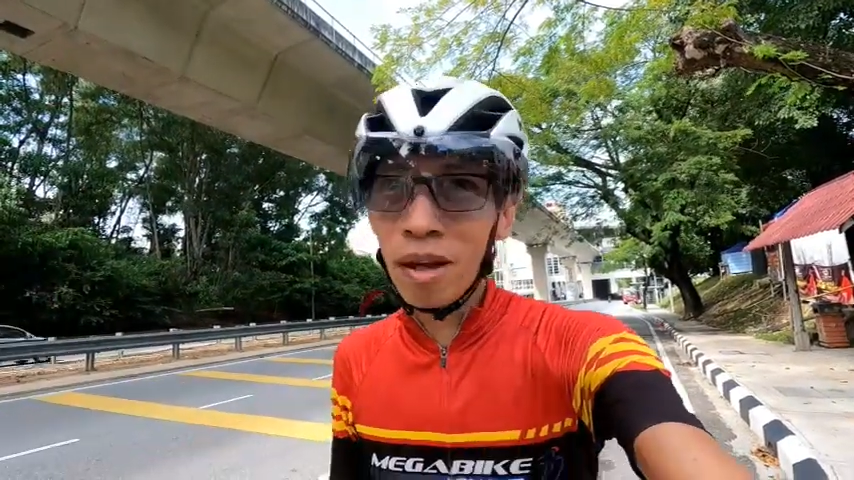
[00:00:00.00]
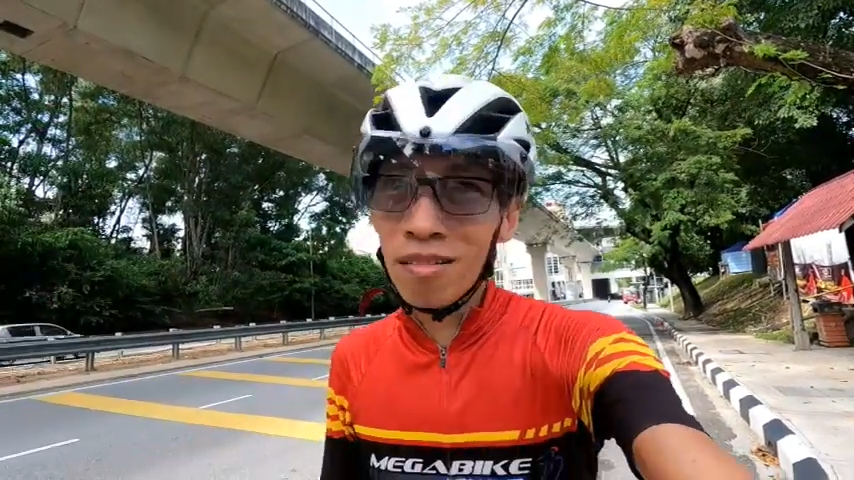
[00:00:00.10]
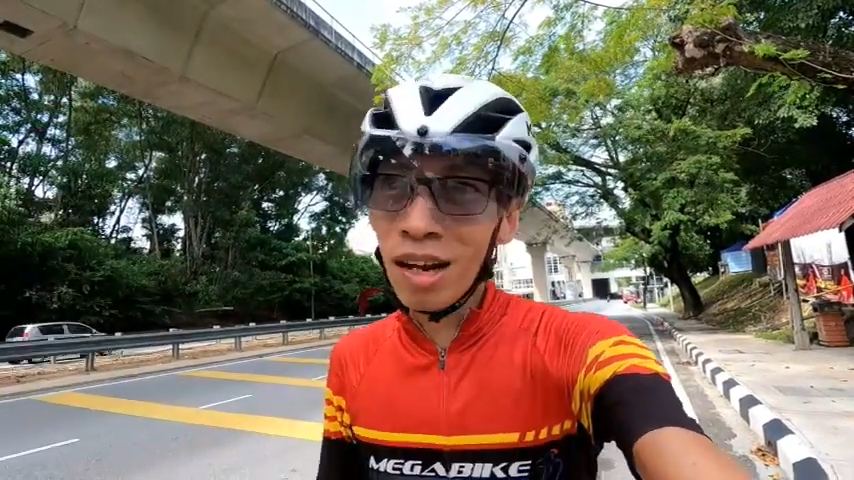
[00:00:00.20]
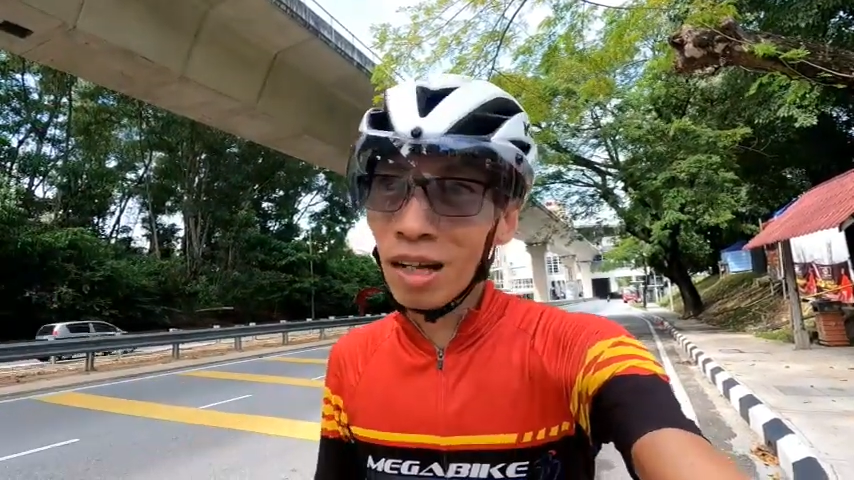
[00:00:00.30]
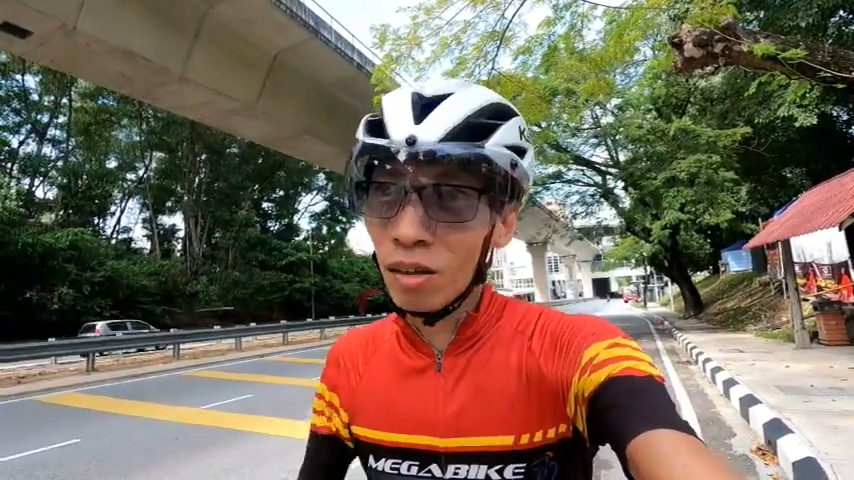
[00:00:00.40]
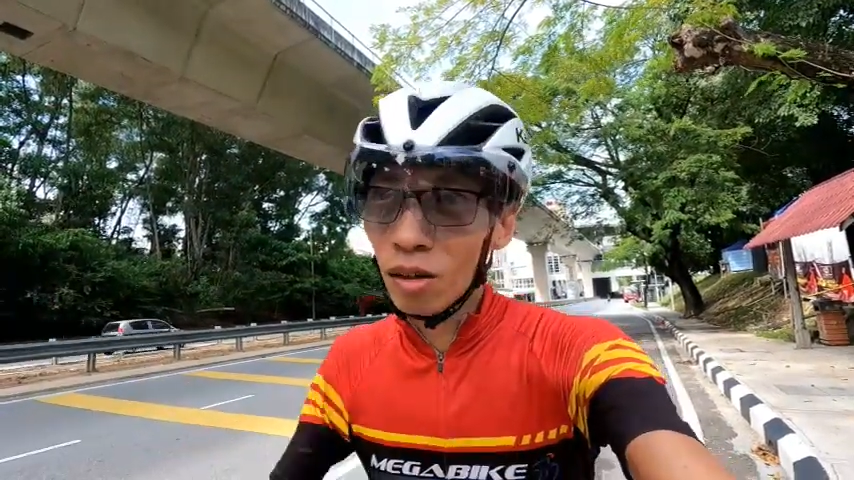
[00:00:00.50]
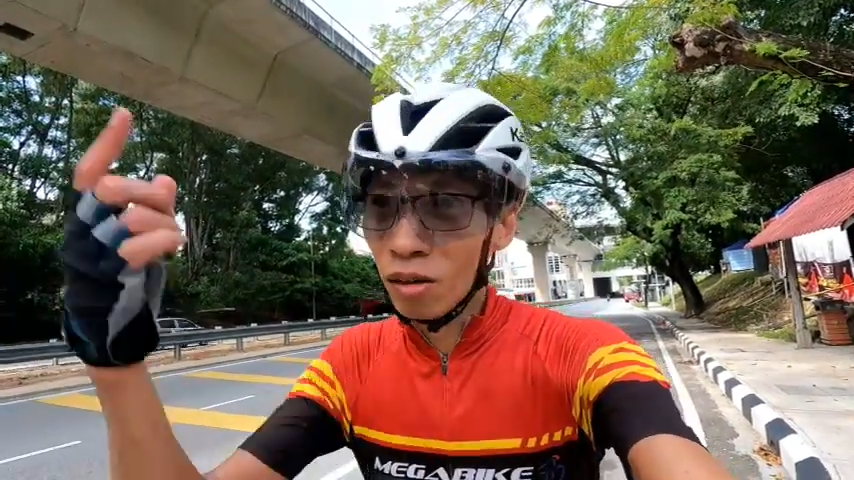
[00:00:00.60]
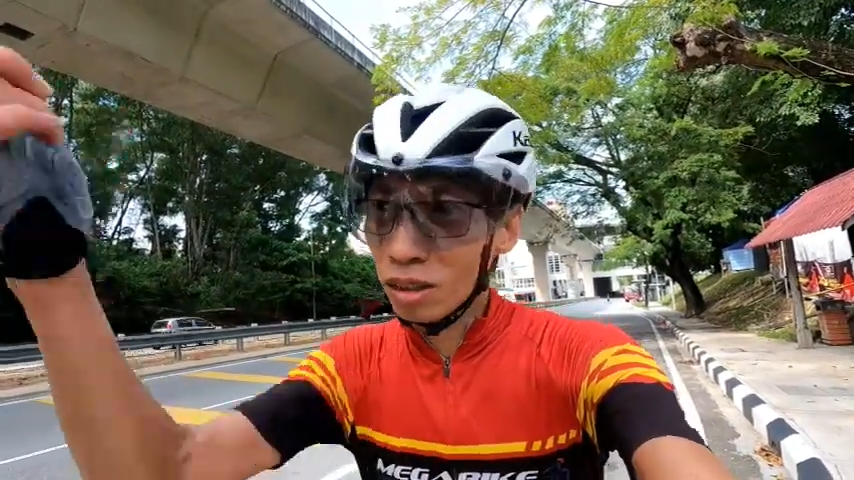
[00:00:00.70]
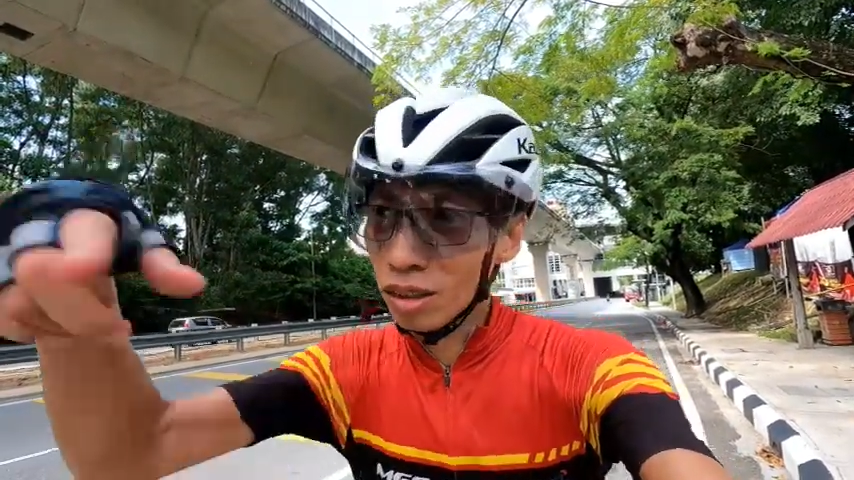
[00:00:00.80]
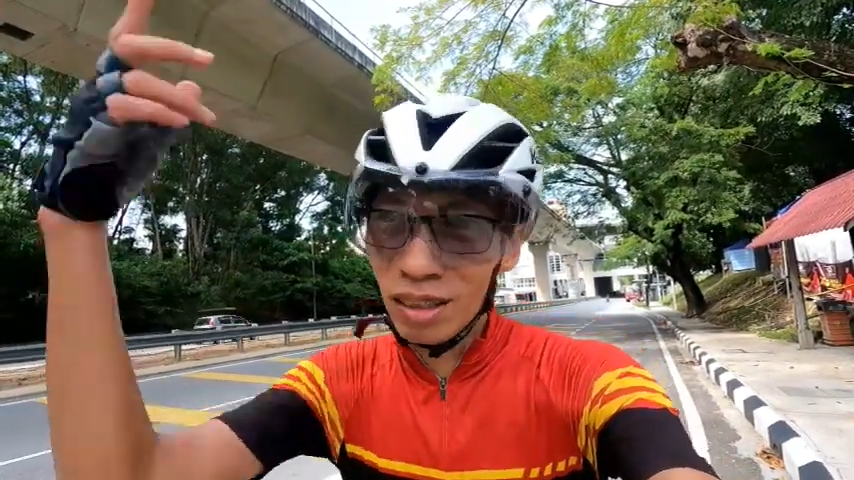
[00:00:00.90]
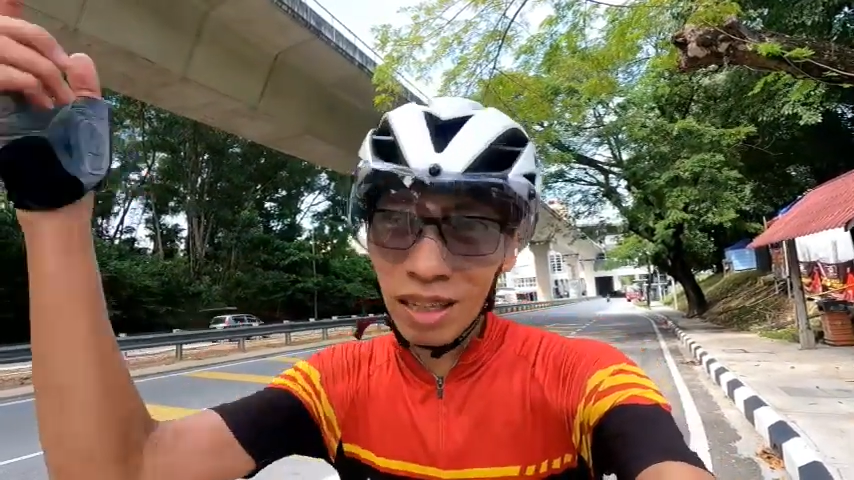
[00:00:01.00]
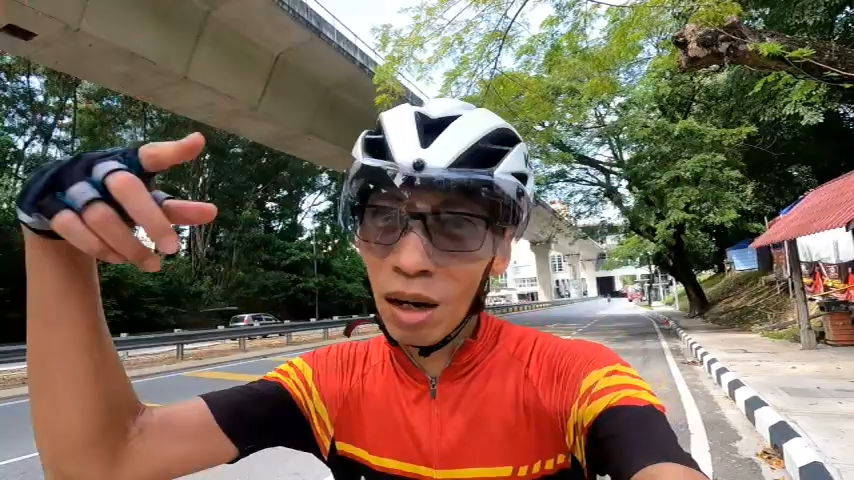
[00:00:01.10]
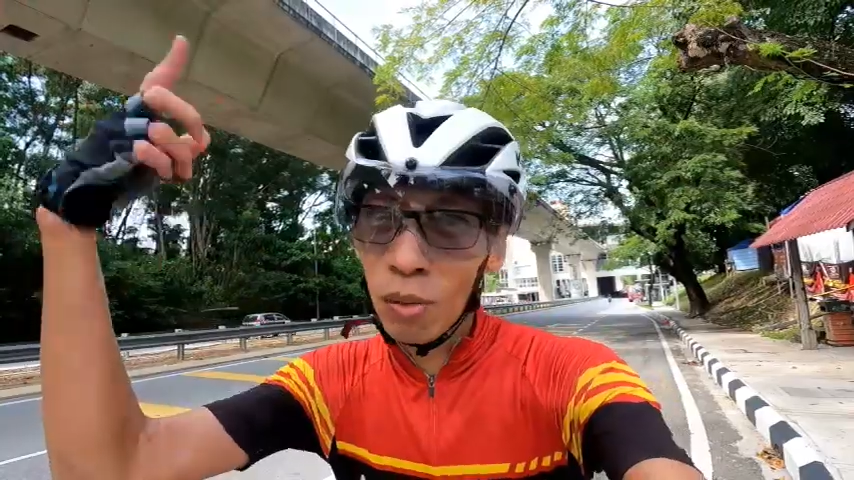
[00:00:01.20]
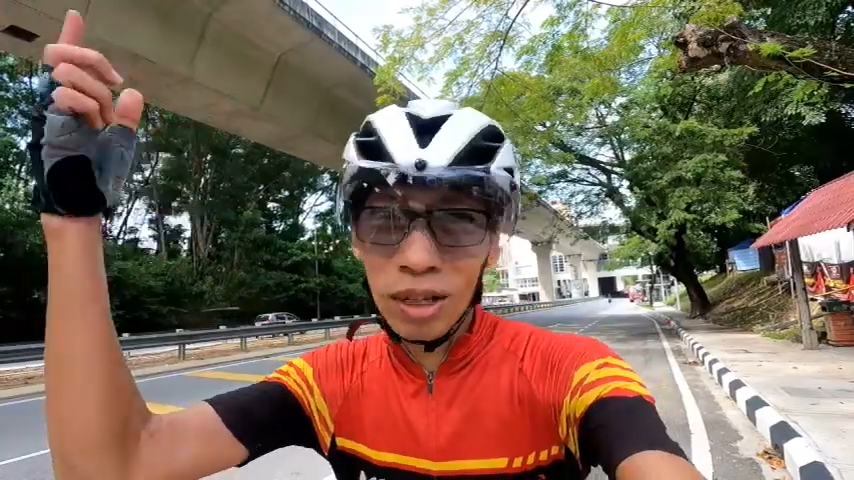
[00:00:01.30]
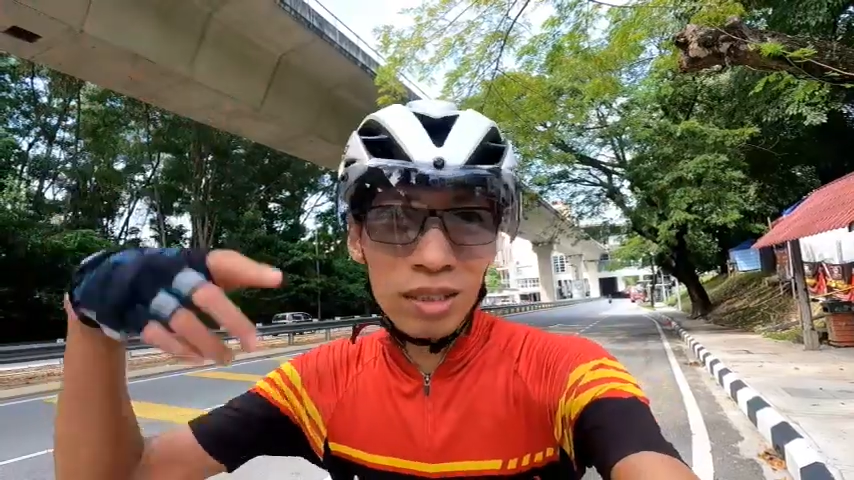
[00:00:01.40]
Perak or
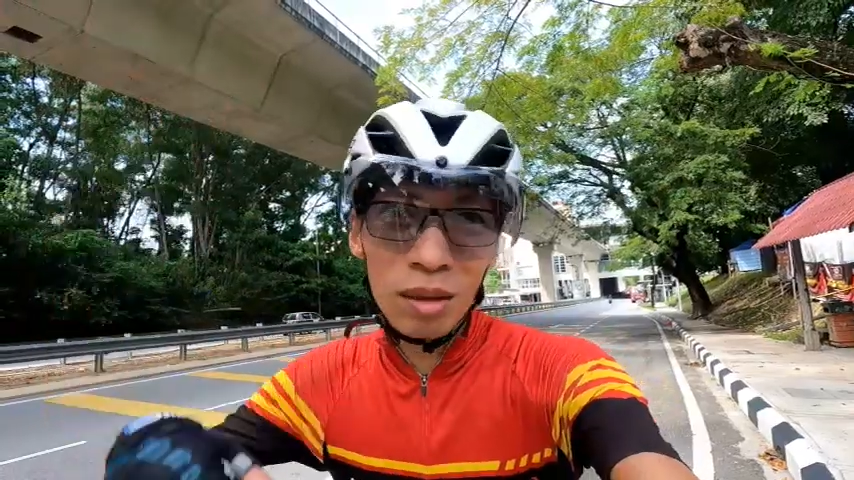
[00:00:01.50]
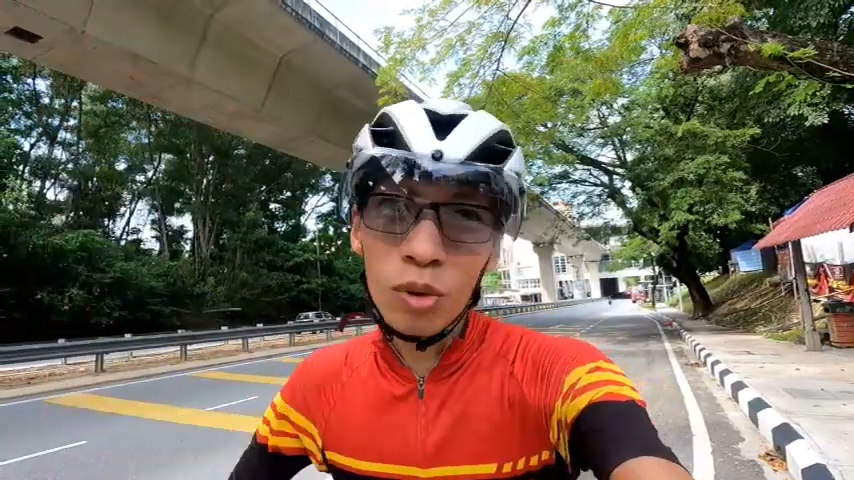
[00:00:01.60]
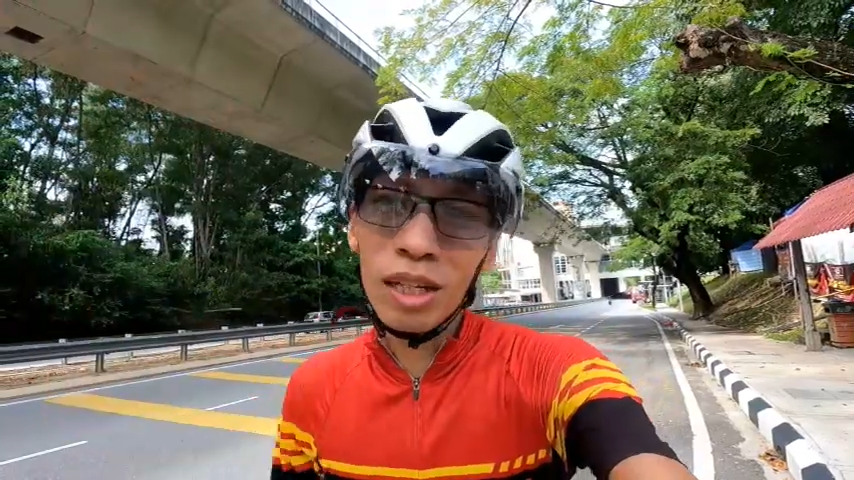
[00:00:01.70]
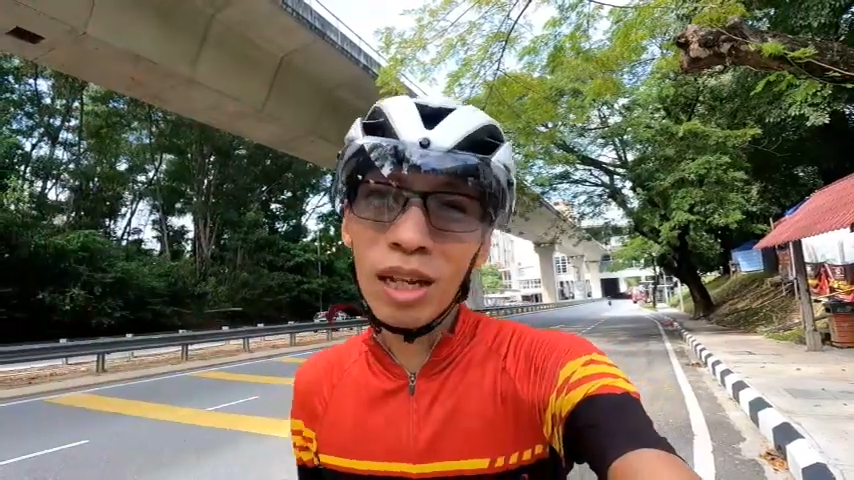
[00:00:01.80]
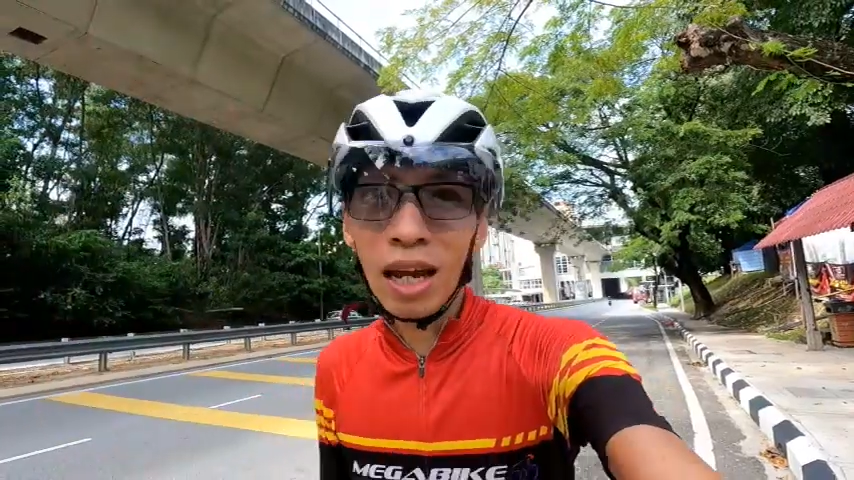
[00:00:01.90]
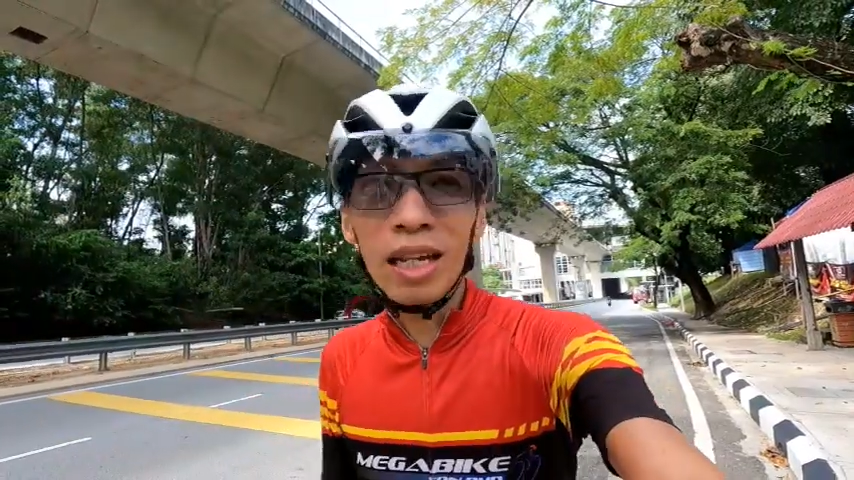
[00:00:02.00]
Sitiawan, somewhere there.